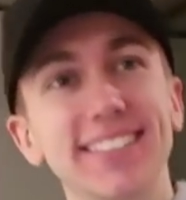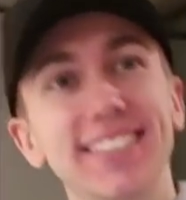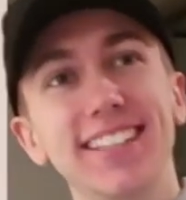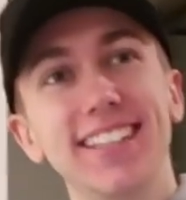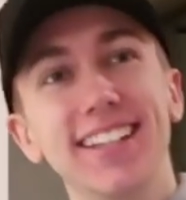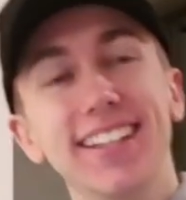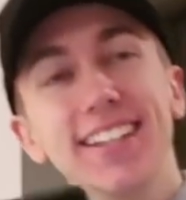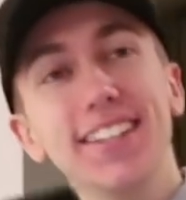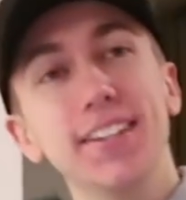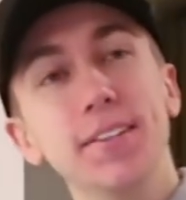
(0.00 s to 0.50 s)
But
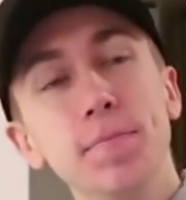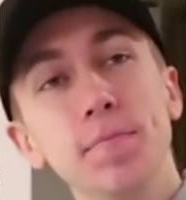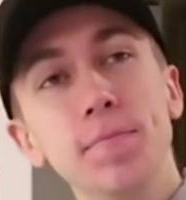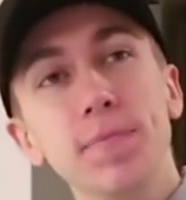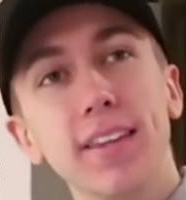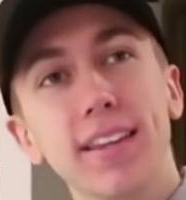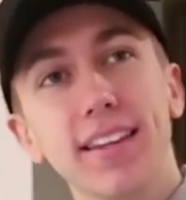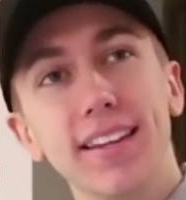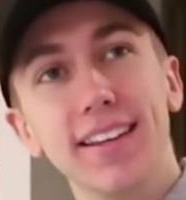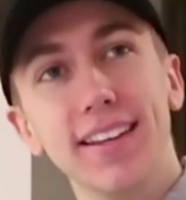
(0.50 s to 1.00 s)
that's I think
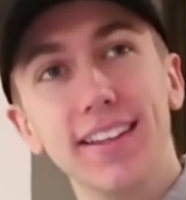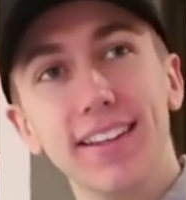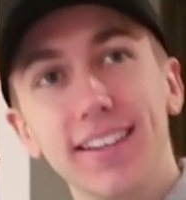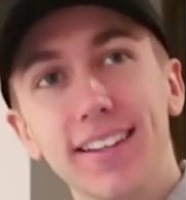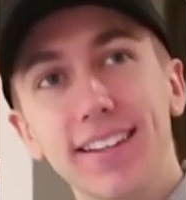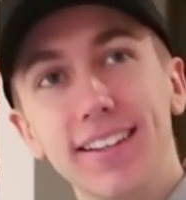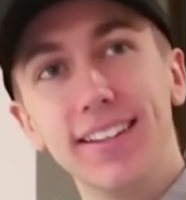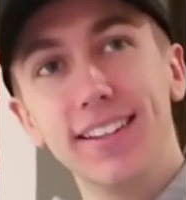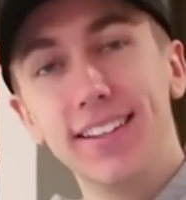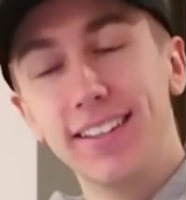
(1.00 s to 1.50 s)
that's
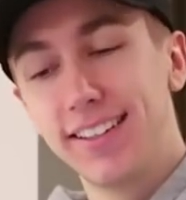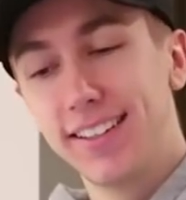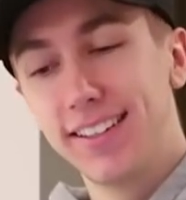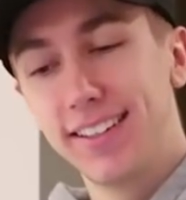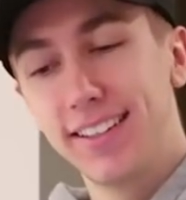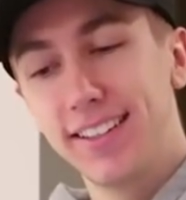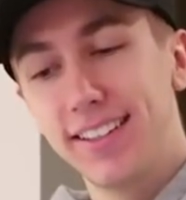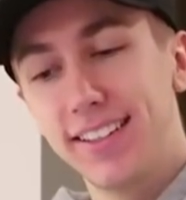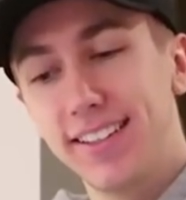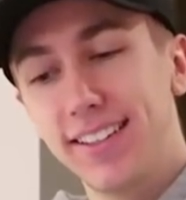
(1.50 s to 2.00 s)
reflective of
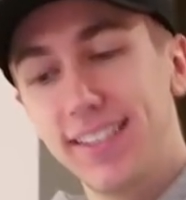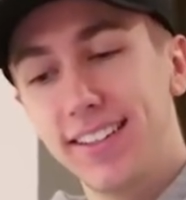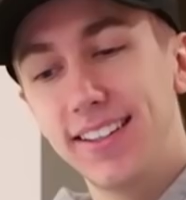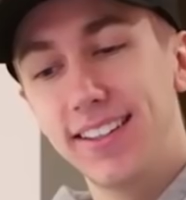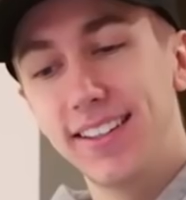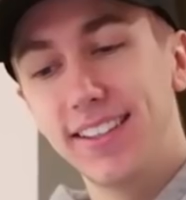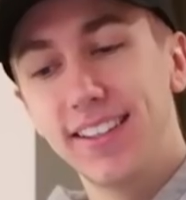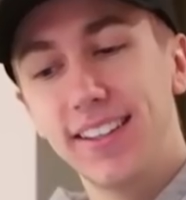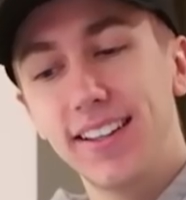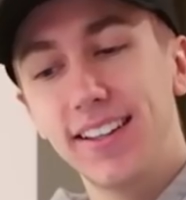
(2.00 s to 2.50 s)
the
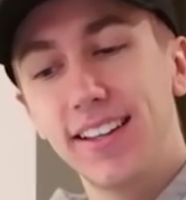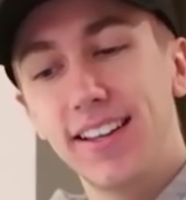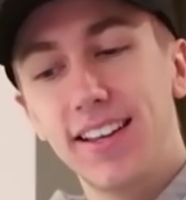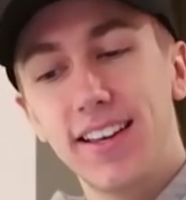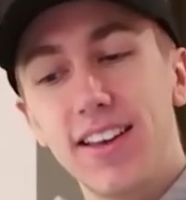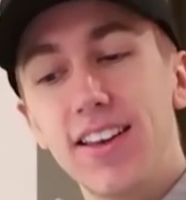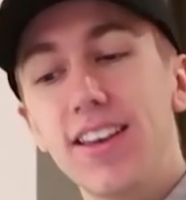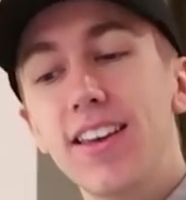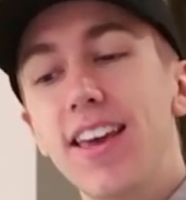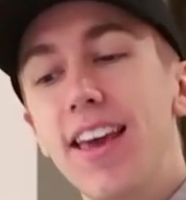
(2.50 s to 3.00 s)
current
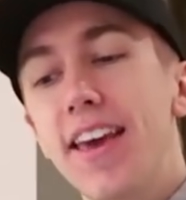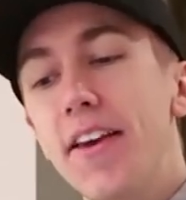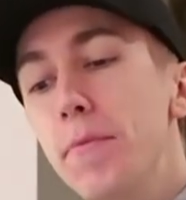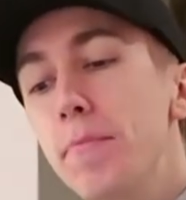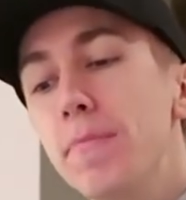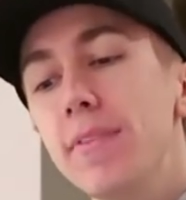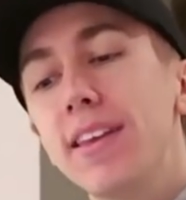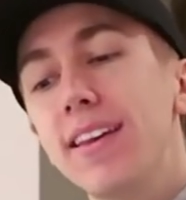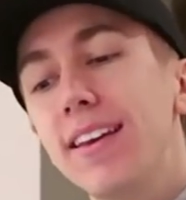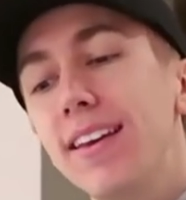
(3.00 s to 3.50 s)

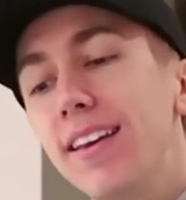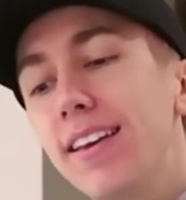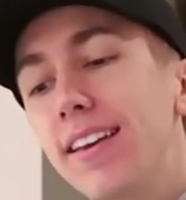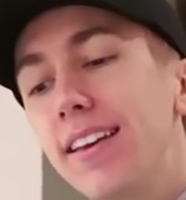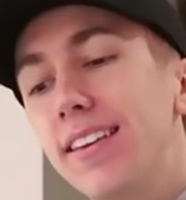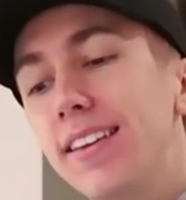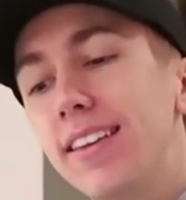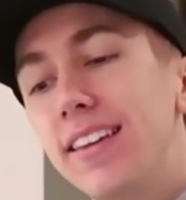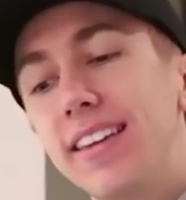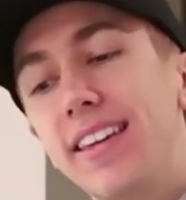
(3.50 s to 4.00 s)

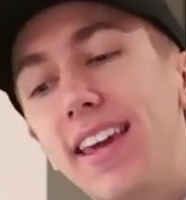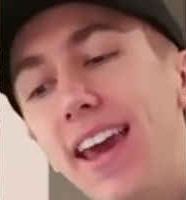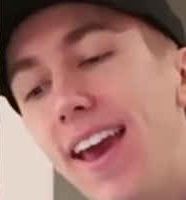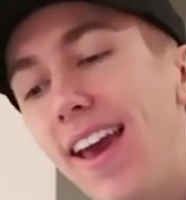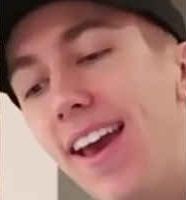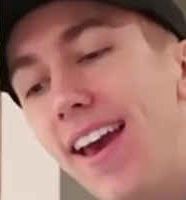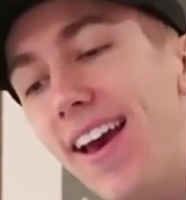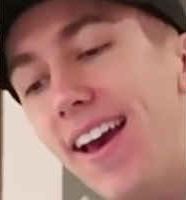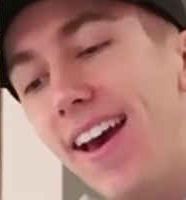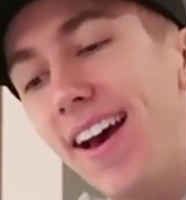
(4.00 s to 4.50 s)
standings.
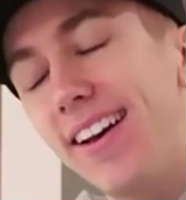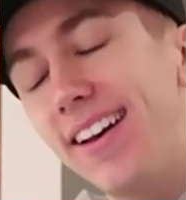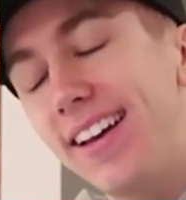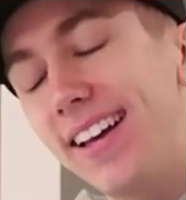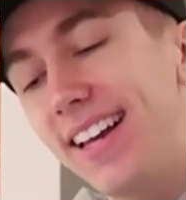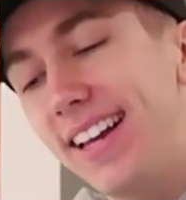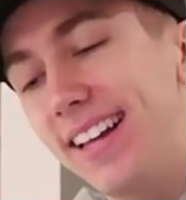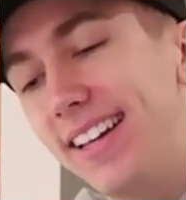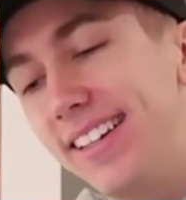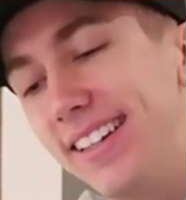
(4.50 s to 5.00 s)

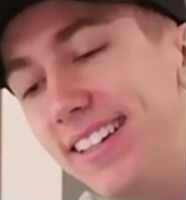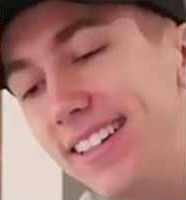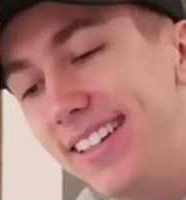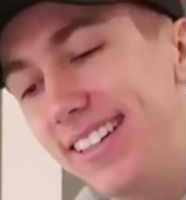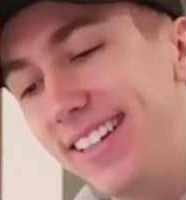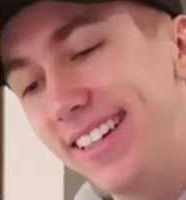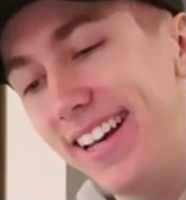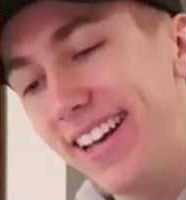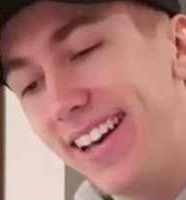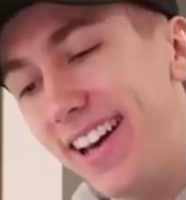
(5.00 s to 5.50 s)
Yeah,
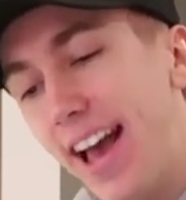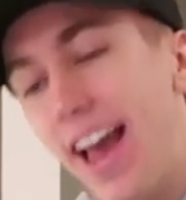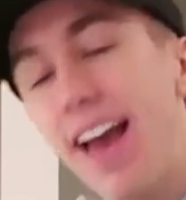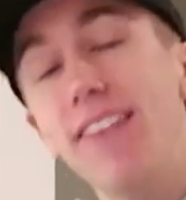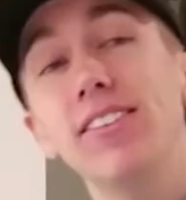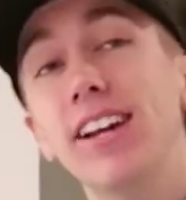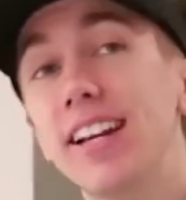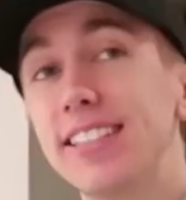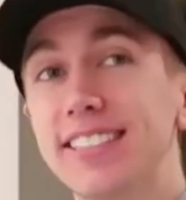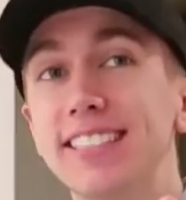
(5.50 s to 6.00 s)
I
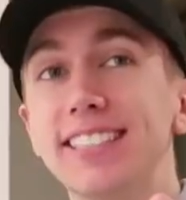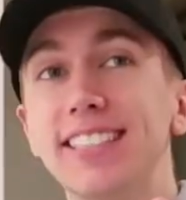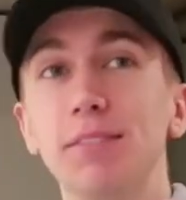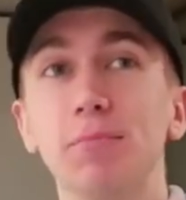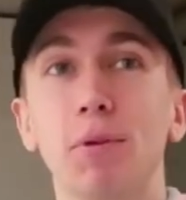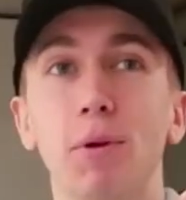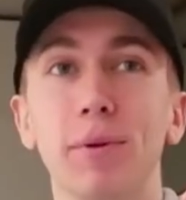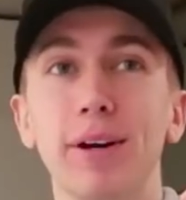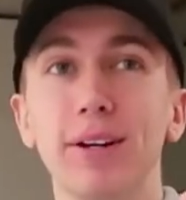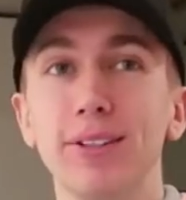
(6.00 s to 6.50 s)
haven't actually
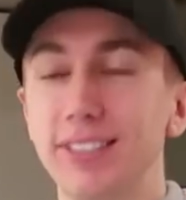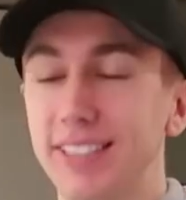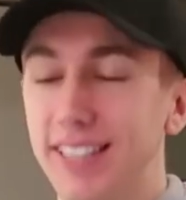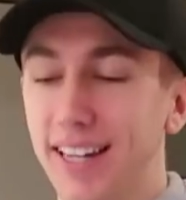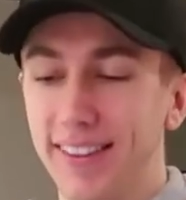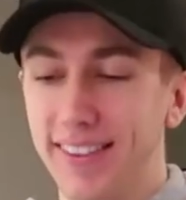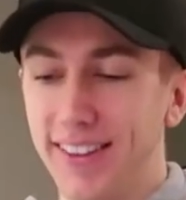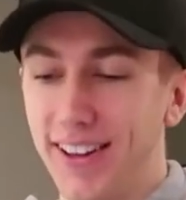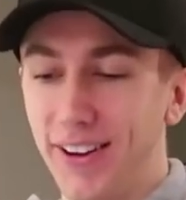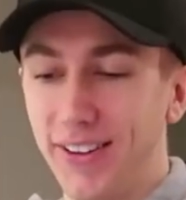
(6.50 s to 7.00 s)
seen what Will's
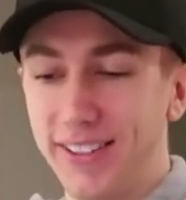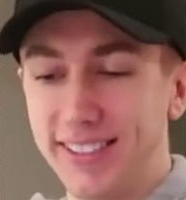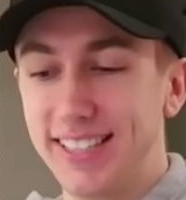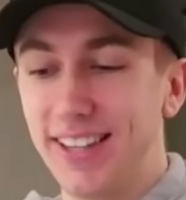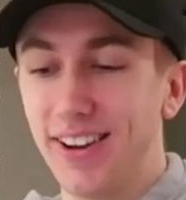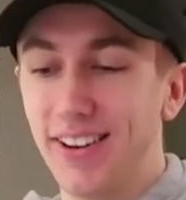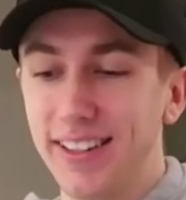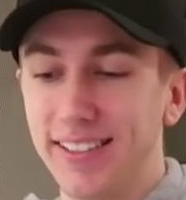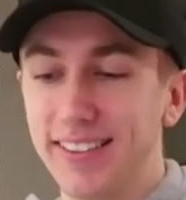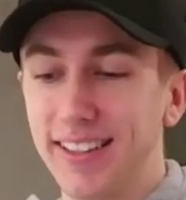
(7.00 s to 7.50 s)
done though. It's
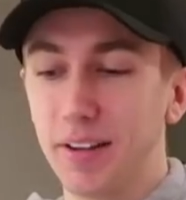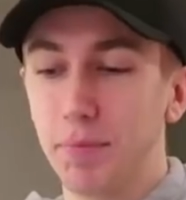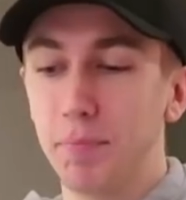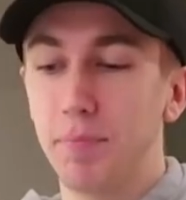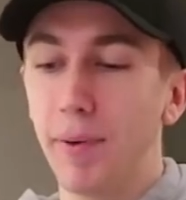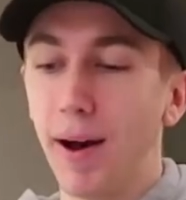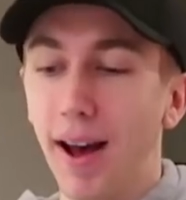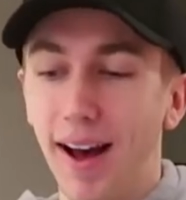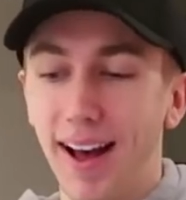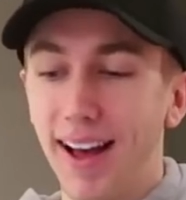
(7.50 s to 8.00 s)
the only. Okay. Thing.
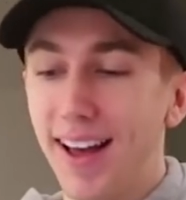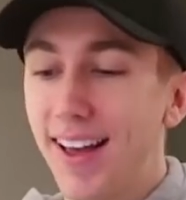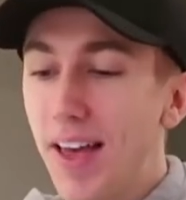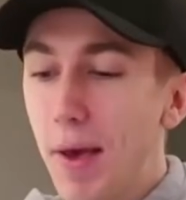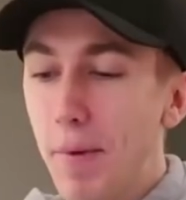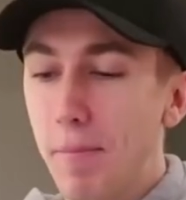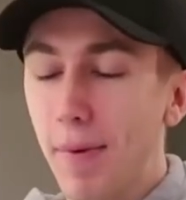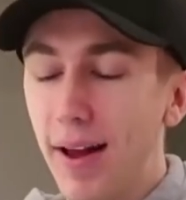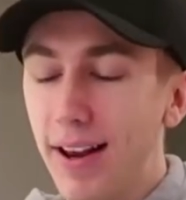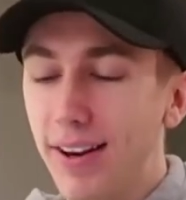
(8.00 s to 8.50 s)

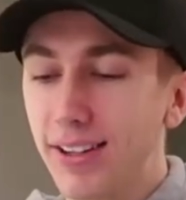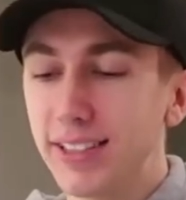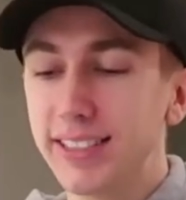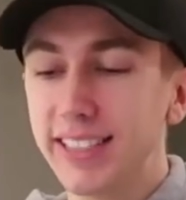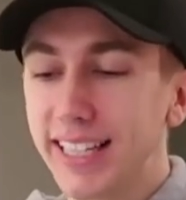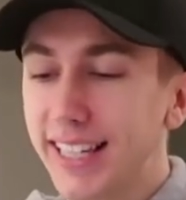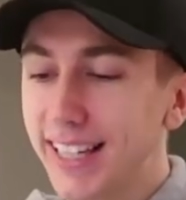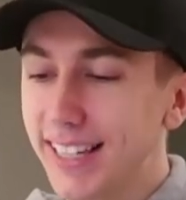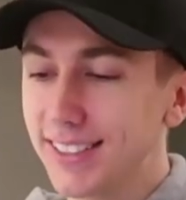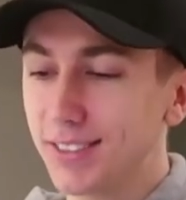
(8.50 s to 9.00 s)
But my
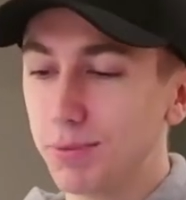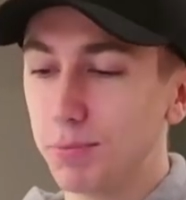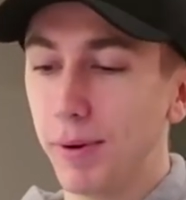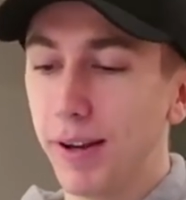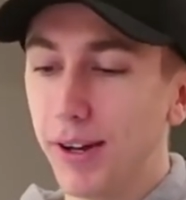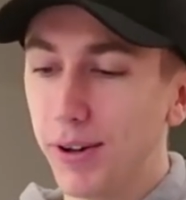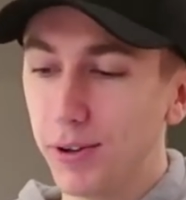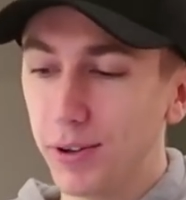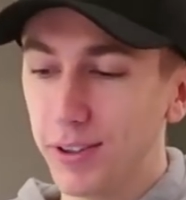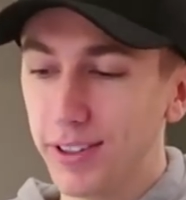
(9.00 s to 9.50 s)
logic is
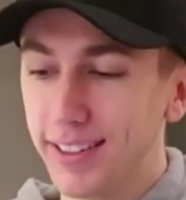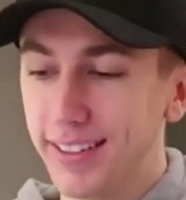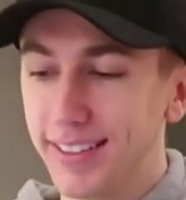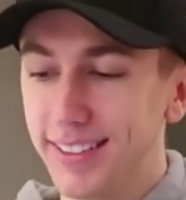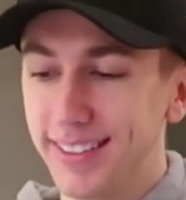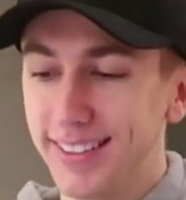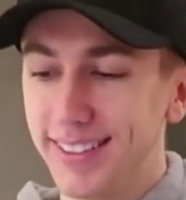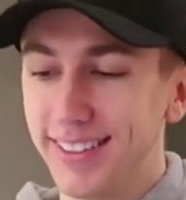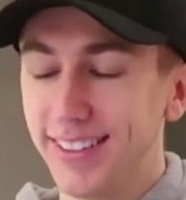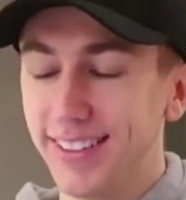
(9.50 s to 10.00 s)
Will